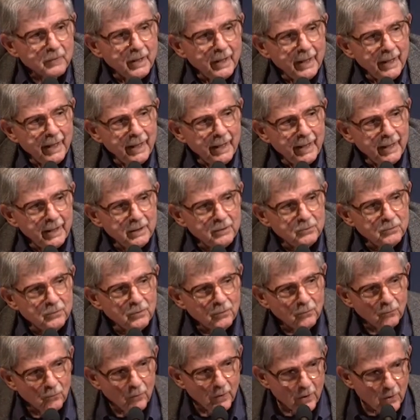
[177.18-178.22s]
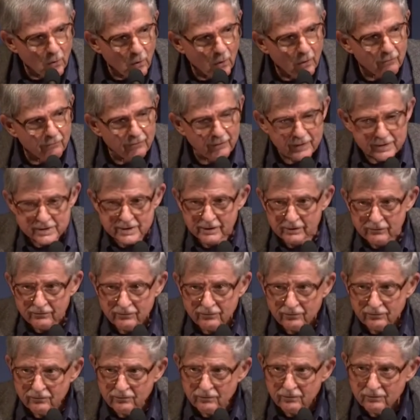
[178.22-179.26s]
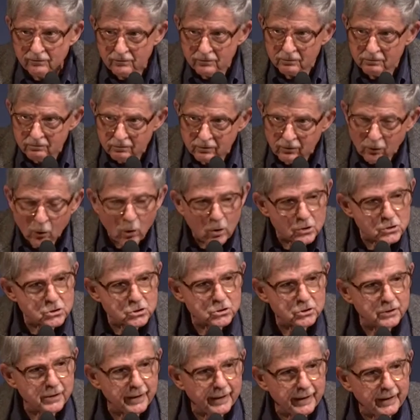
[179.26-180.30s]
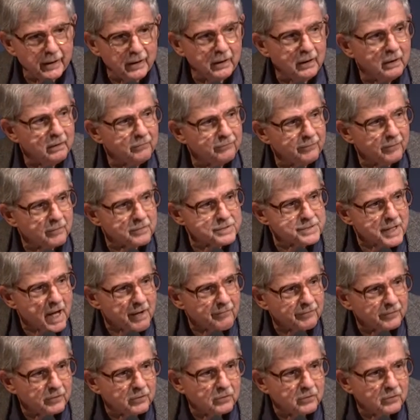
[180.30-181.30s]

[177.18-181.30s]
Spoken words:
And went off launched a philosophical